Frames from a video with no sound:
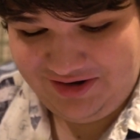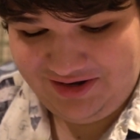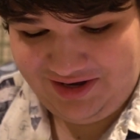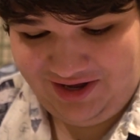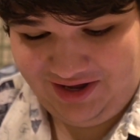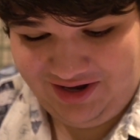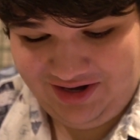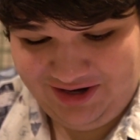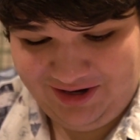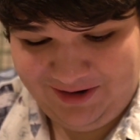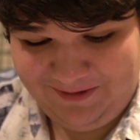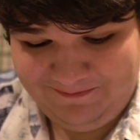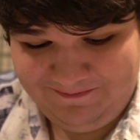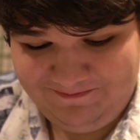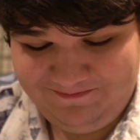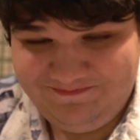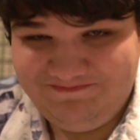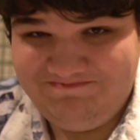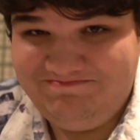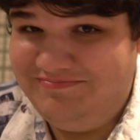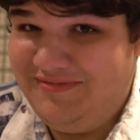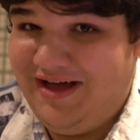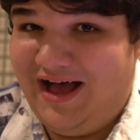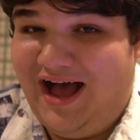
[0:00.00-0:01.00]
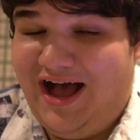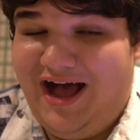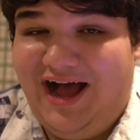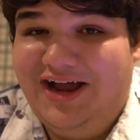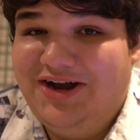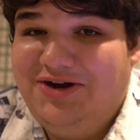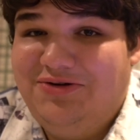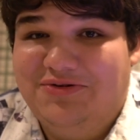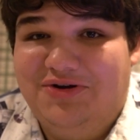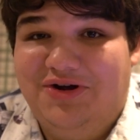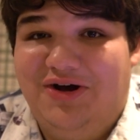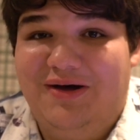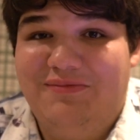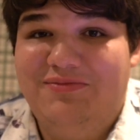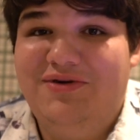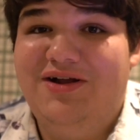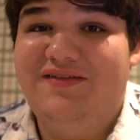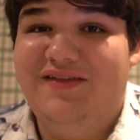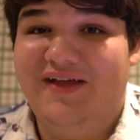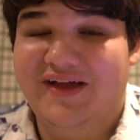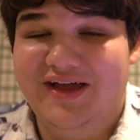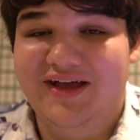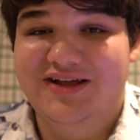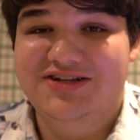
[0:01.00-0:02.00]
And I don't know, I'm
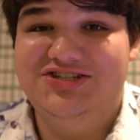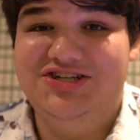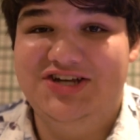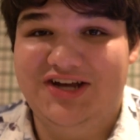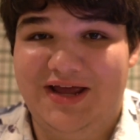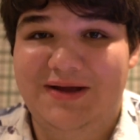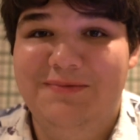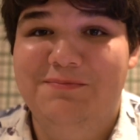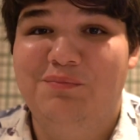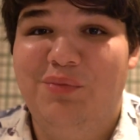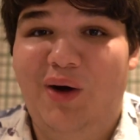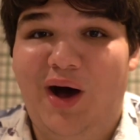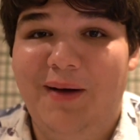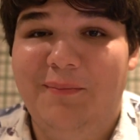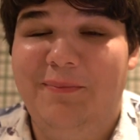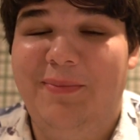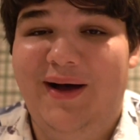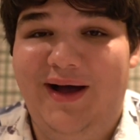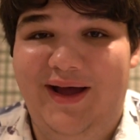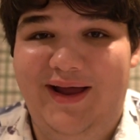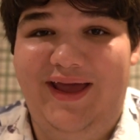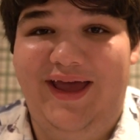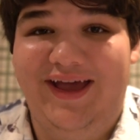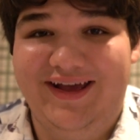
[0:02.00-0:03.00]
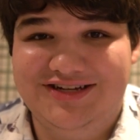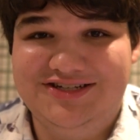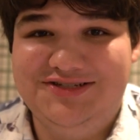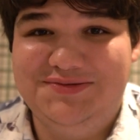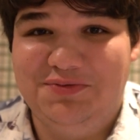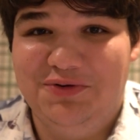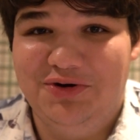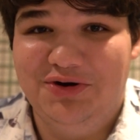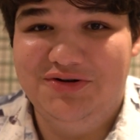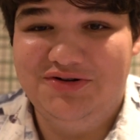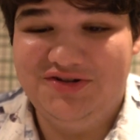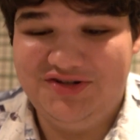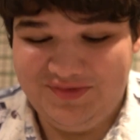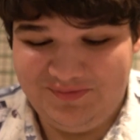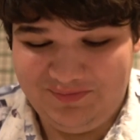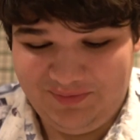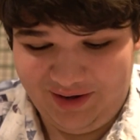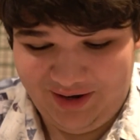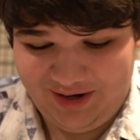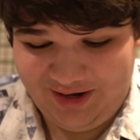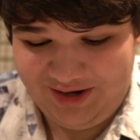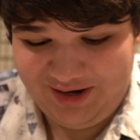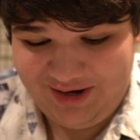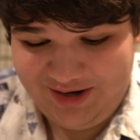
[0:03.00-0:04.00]
not like a chicken pot pie expert,
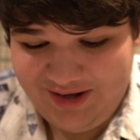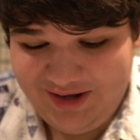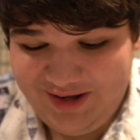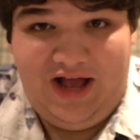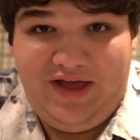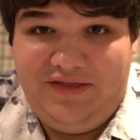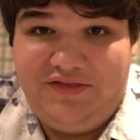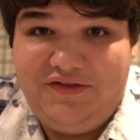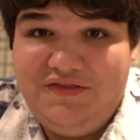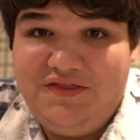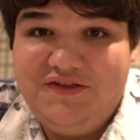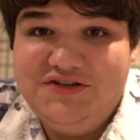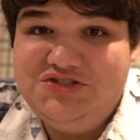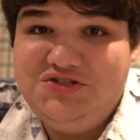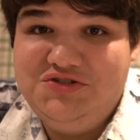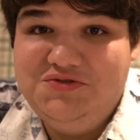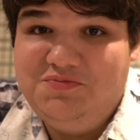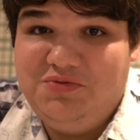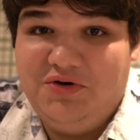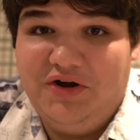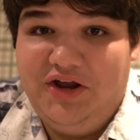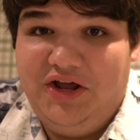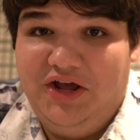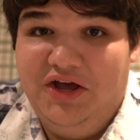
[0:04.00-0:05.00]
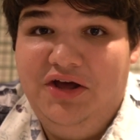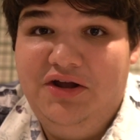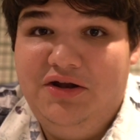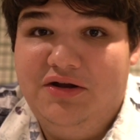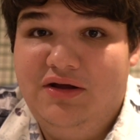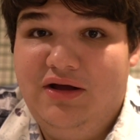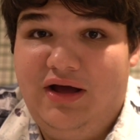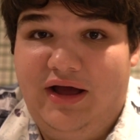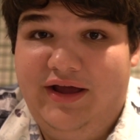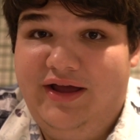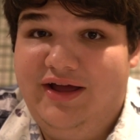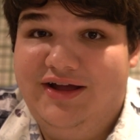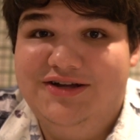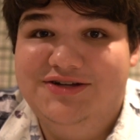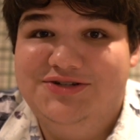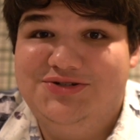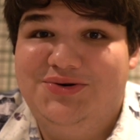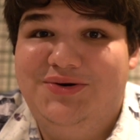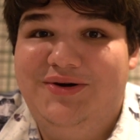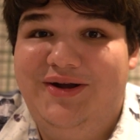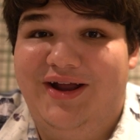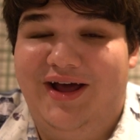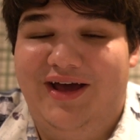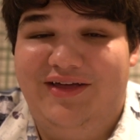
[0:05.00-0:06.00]
but I thought this was pretty good. I
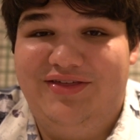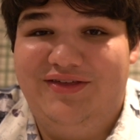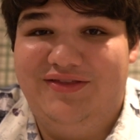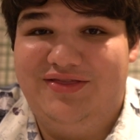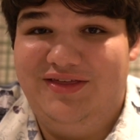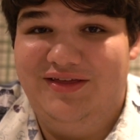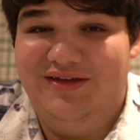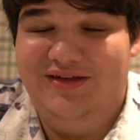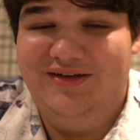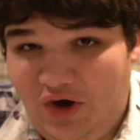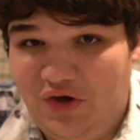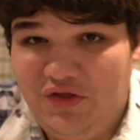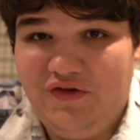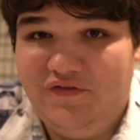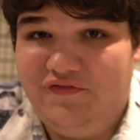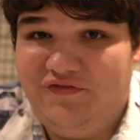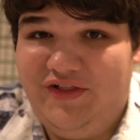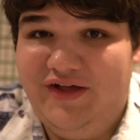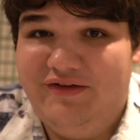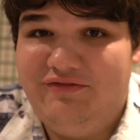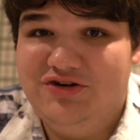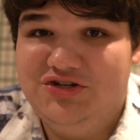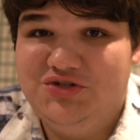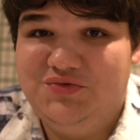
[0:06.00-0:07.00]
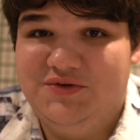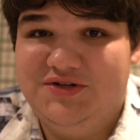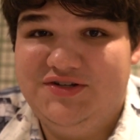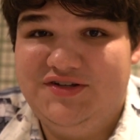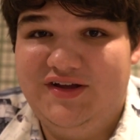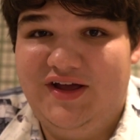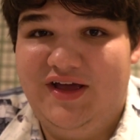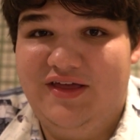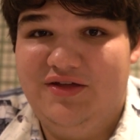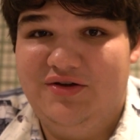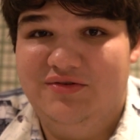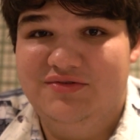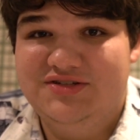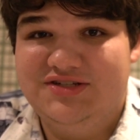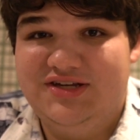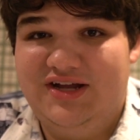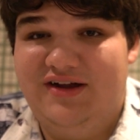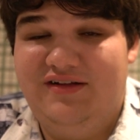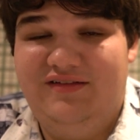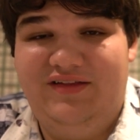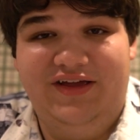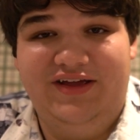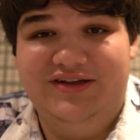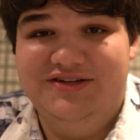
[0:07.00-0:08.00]
enjoyed it. I thought all the flavors went together. It was
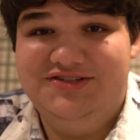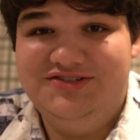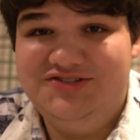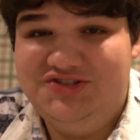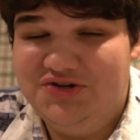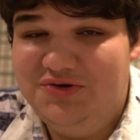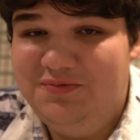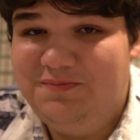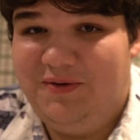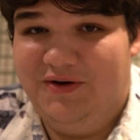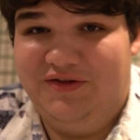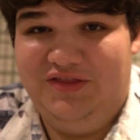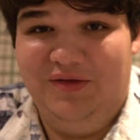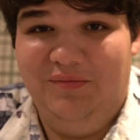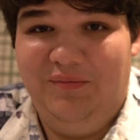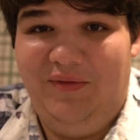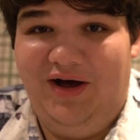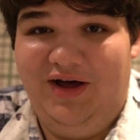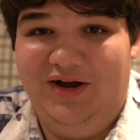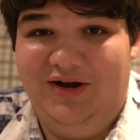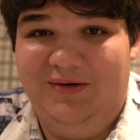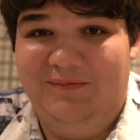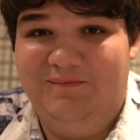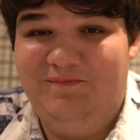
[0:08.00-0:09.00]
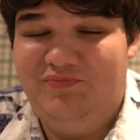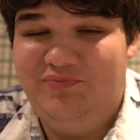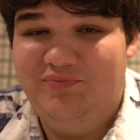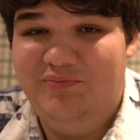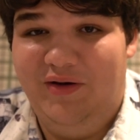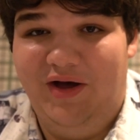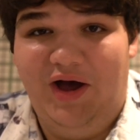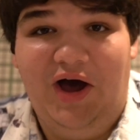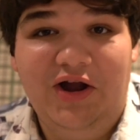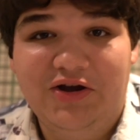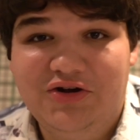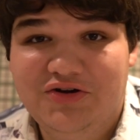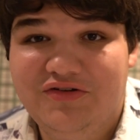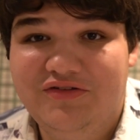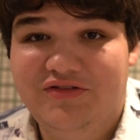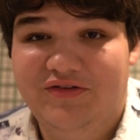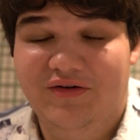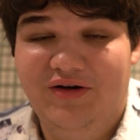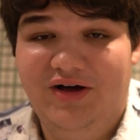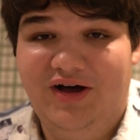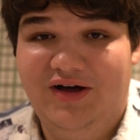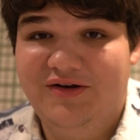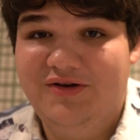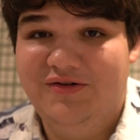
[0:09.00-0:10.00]
kind of like a soup on the bottom, but under
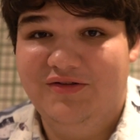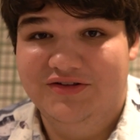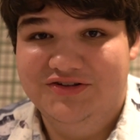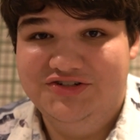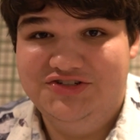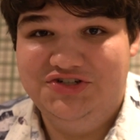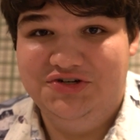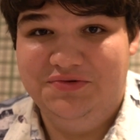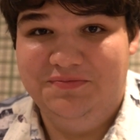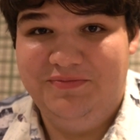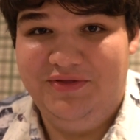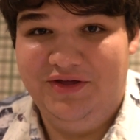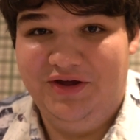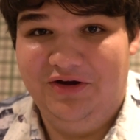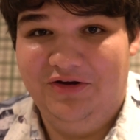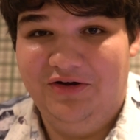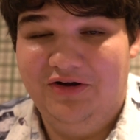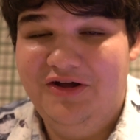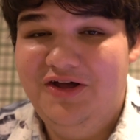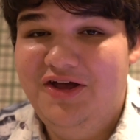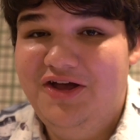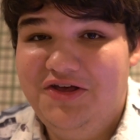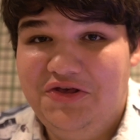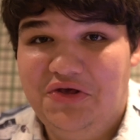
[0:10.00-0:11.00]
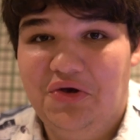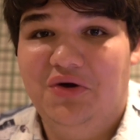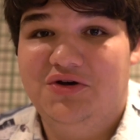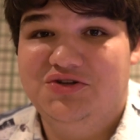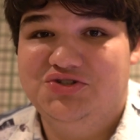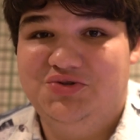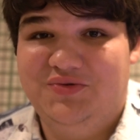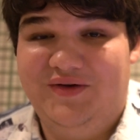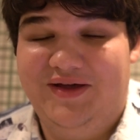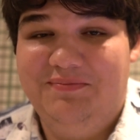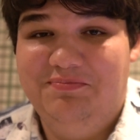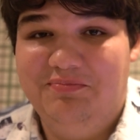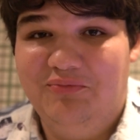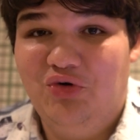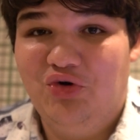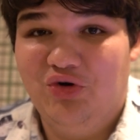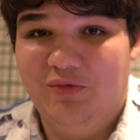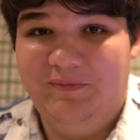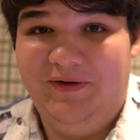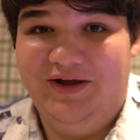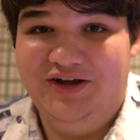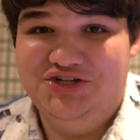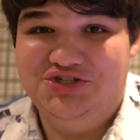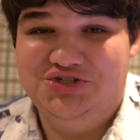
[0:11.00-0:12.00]
the soup there, you also had more
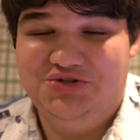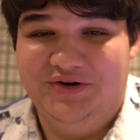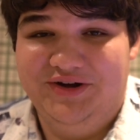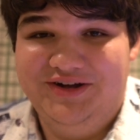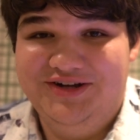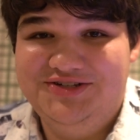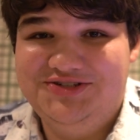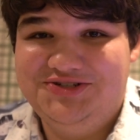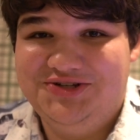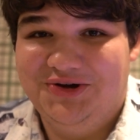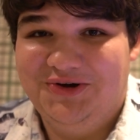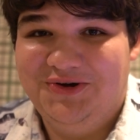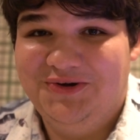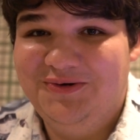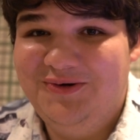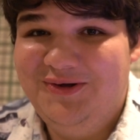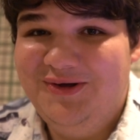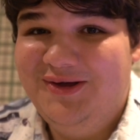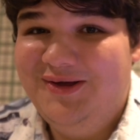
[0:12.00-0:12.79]
pastry. So